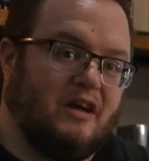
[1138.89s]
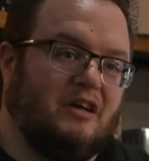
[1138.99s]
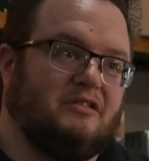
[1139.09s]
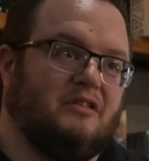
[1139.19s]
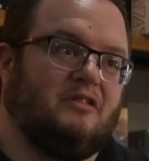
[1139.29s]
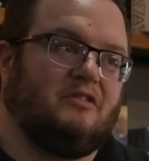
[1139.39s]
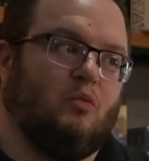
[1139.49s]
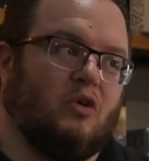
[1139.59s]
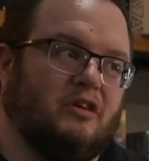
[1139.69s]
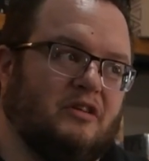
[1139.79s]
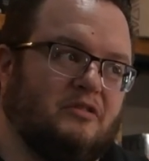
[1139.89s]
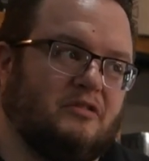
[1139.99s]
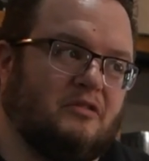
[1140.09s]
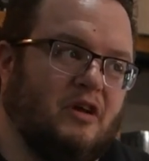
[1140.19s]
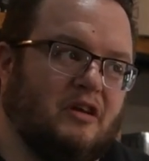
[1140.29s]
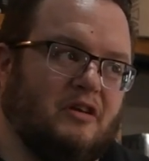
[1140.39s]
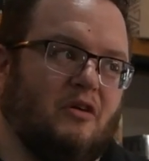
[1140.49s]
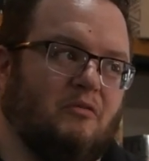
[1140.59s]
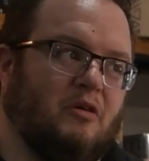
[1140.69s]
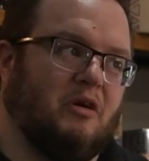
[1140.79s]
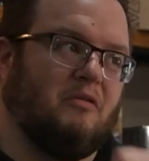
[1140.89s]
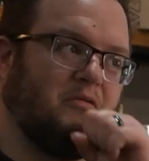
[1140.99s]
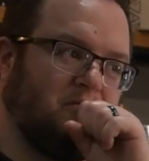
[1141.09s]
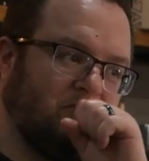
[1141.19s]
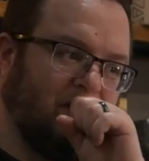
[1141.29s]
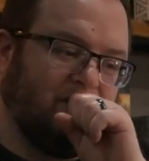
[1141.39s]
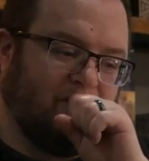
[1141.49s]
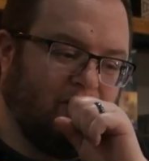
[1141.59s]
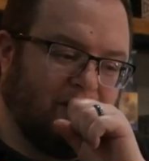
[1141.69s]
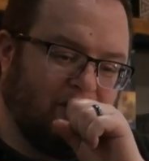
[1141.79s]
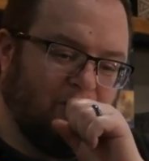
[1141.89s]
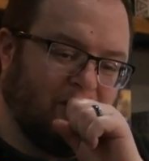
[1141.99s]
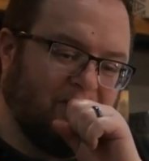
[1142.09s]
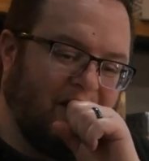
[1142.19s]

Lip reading: I guess to word it as like, let me try to think of a way to reword